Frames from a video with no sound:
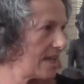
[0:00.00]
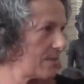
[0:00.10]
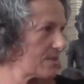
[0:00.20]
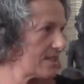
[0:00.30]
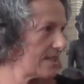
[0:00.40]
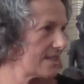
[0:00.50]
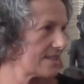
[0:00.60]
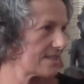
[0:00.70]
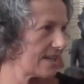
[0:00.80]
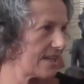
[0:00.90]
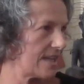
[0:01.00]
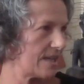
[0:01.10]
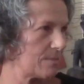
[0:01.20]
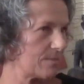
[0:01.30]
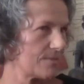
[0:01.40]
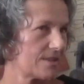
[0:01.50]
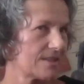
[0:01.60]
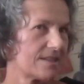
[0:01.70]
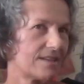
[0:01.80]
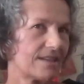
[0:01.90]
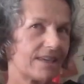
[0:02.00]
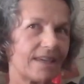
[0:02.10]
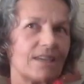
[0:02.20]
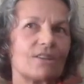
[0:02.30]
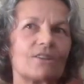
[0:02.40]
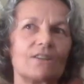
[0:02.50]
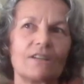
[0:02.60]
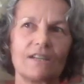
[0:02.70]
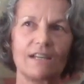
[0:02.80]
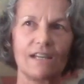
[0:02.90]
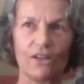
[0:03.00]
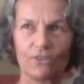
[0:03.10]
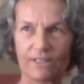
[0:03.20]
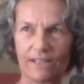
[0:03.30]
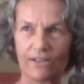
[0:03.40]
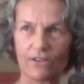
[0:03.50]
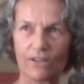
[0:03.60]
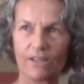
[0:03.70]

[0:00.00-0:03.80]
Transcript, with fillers: empty as I am here, out there.